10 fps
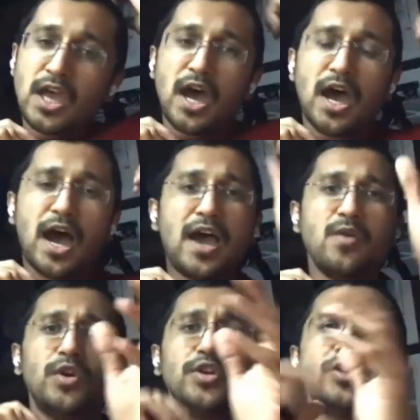I
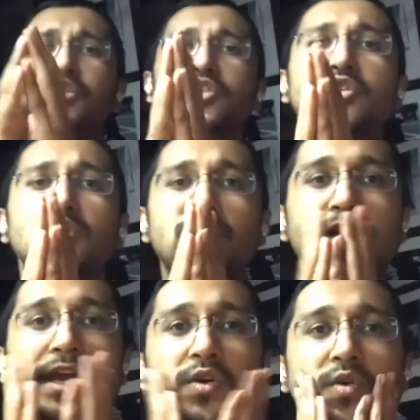want to
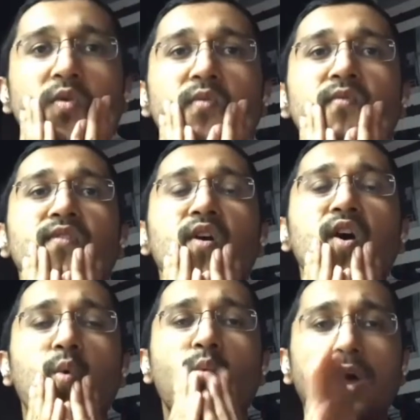tell you
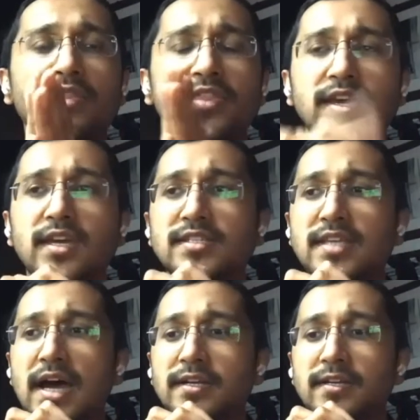one thing is that